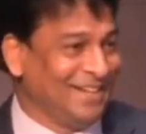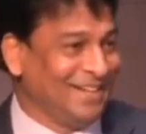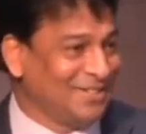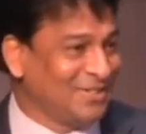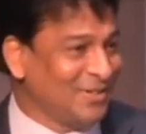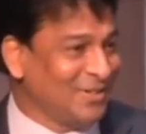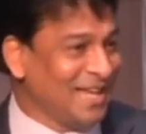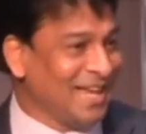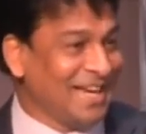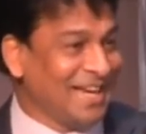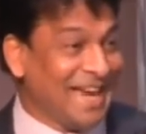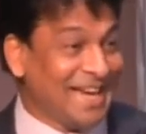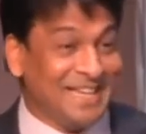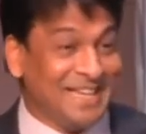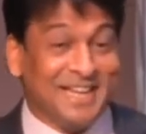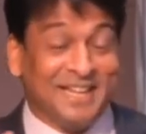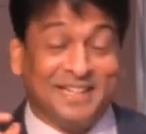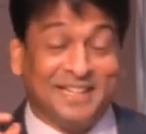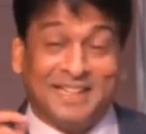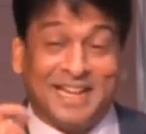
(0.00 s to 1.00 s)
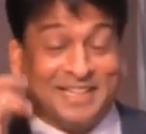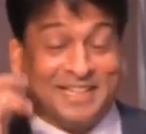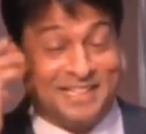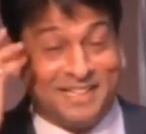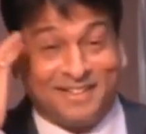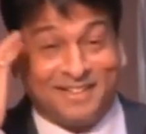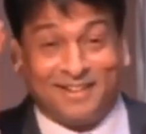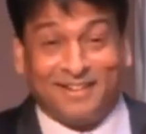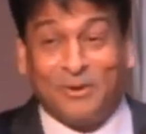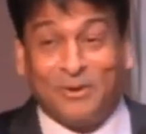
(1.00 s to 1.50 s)
So you're getting that,
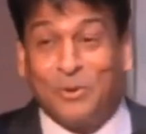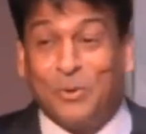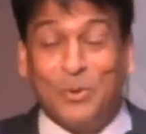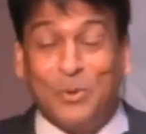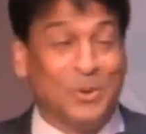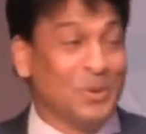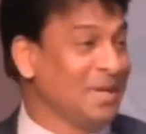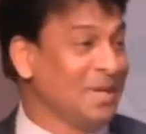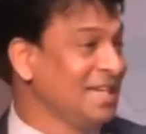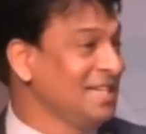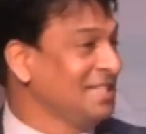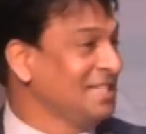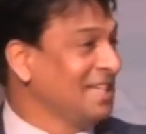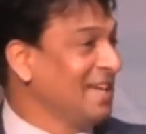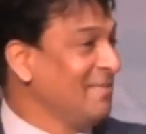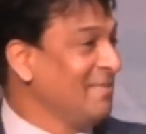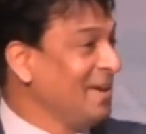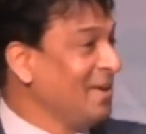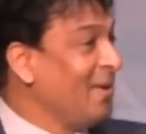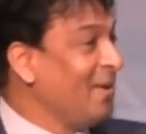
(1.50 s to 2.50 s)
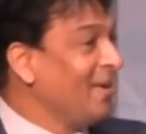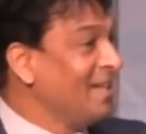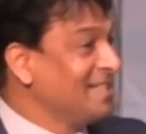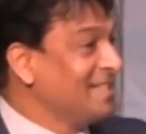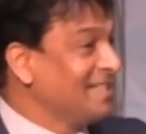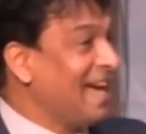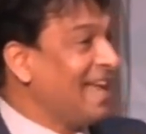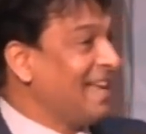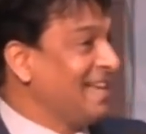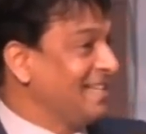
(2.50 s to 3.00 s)
he's giving all
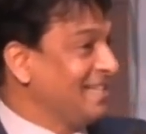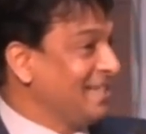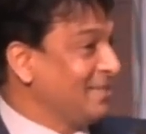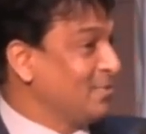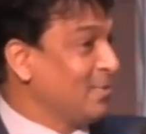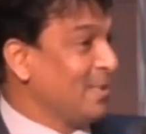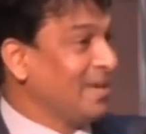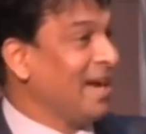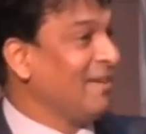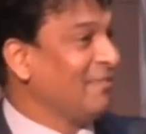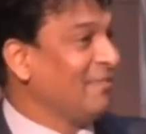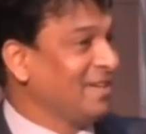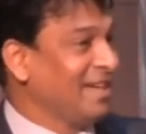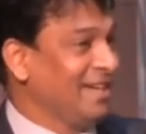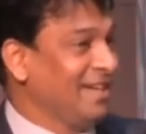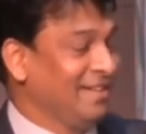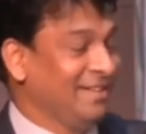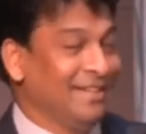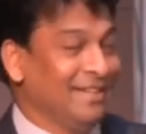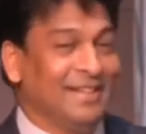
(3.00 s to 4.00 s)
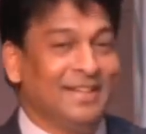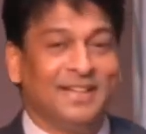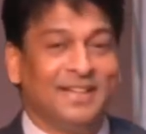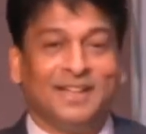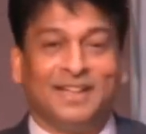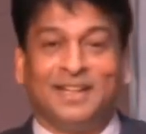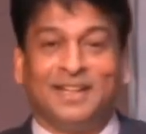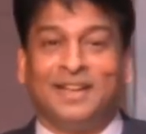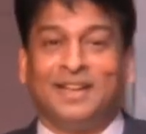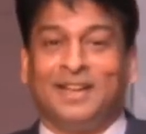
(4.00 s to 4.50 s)
challenges one after another.
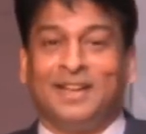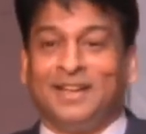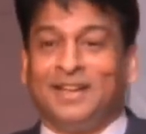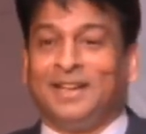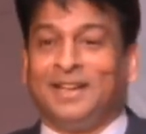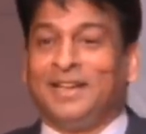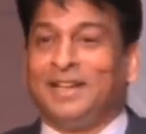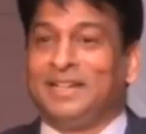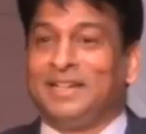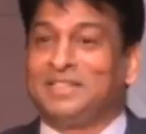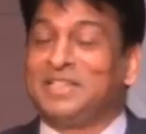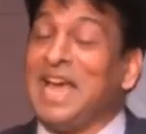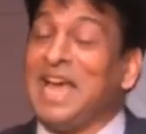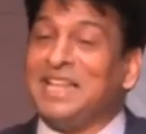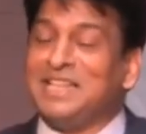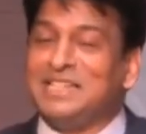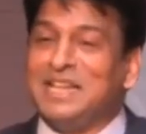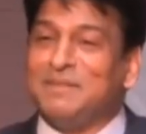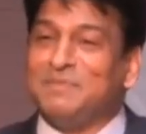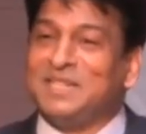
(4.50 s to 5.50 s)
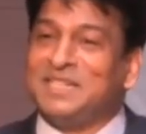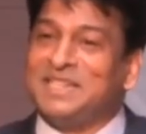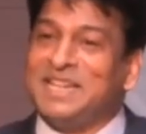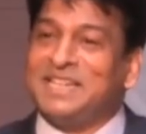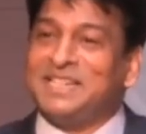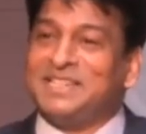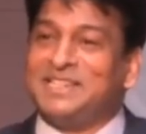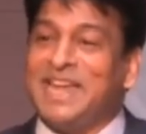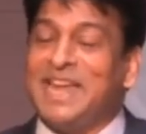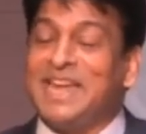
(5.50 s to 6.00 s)
Challenge number
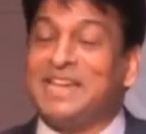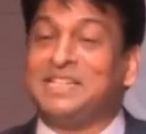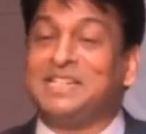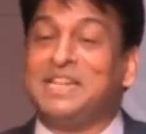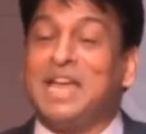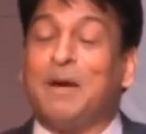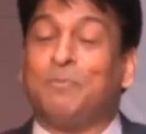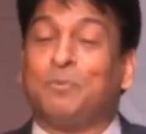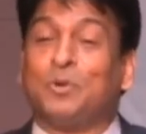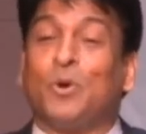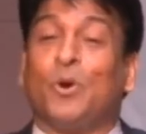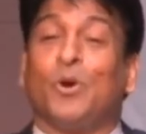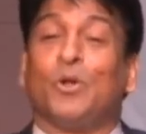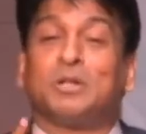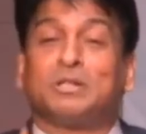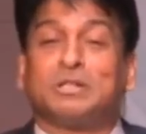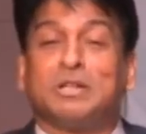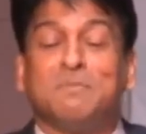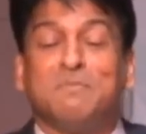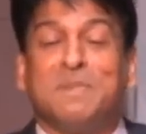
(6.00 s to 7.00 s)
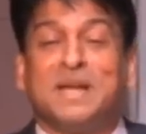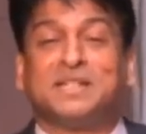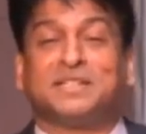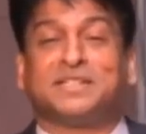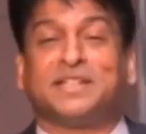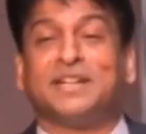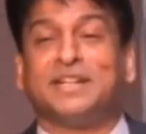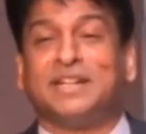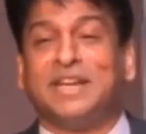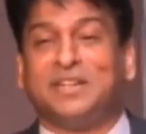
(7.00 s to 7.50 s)
6 says you have to also
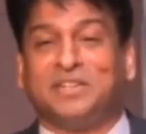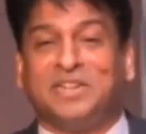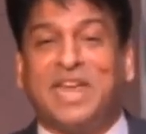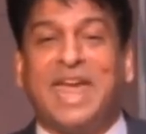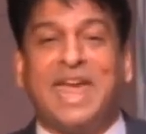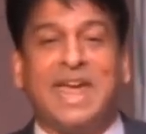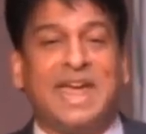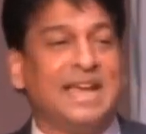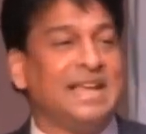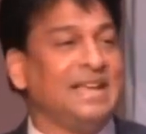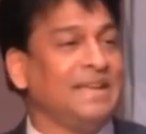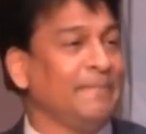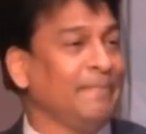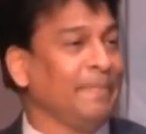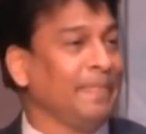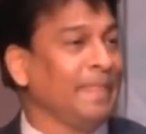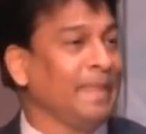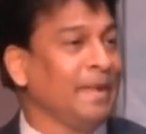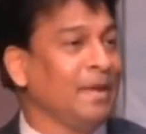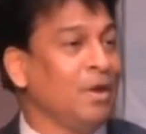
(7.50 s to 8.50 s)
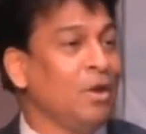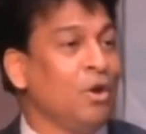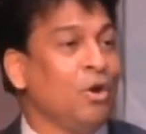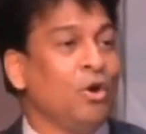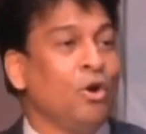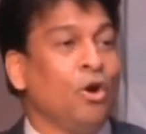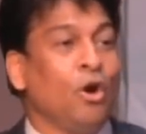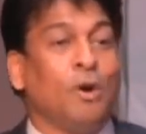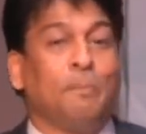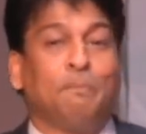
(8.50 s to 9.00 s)
mention detail
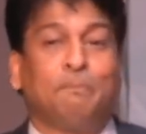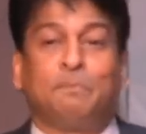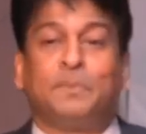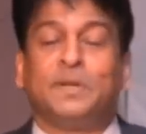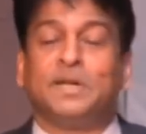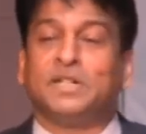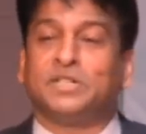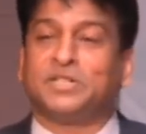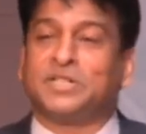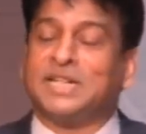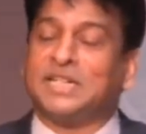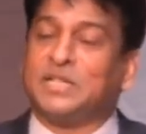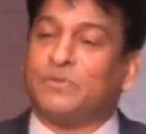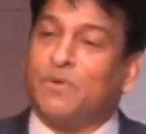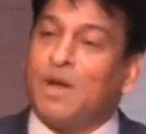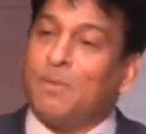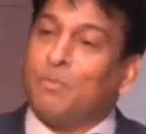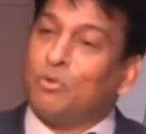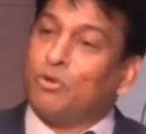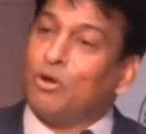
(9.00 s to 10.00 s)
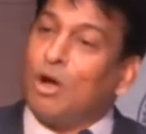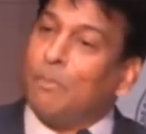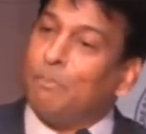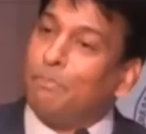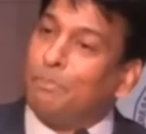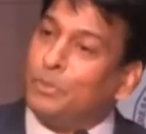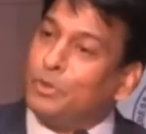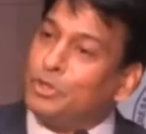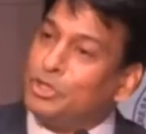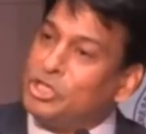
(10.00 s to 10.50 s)
of purchase from
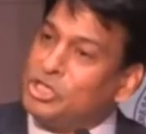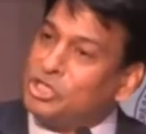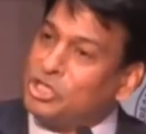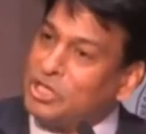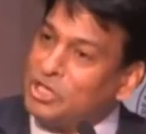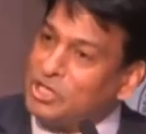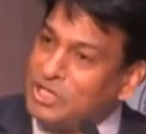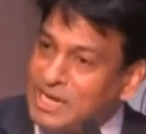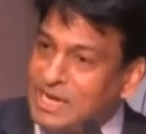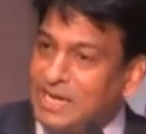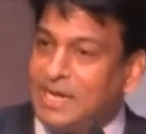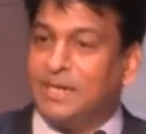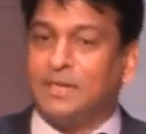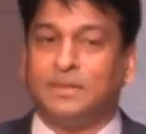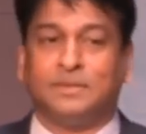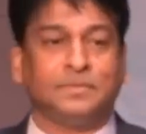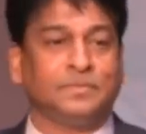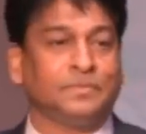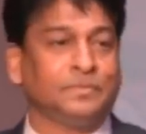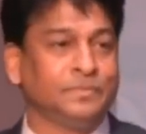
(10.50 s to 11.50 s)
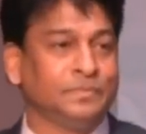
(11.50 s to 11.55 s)
composition dealer,